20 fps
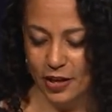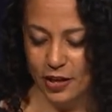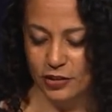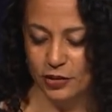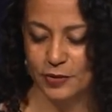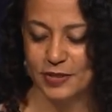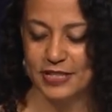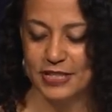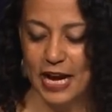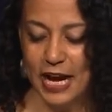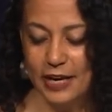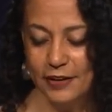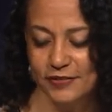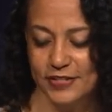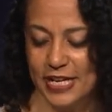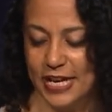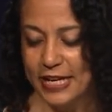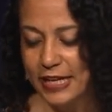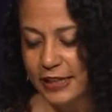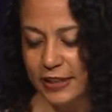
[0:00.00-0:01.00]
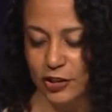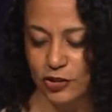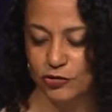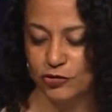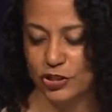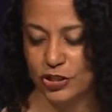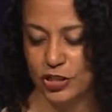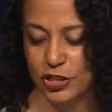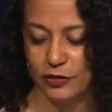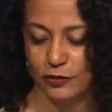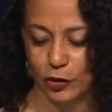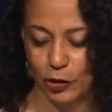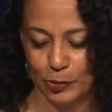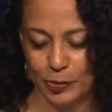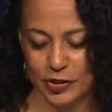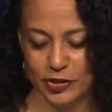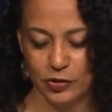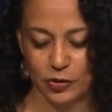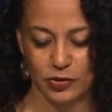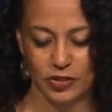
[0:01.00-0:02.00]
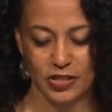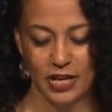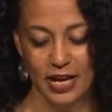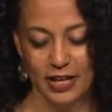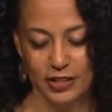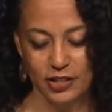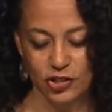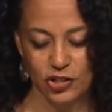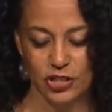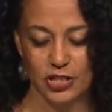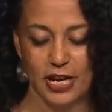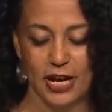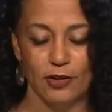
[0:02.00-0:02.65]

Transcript: So he's kind of taken the tradition of urban sociology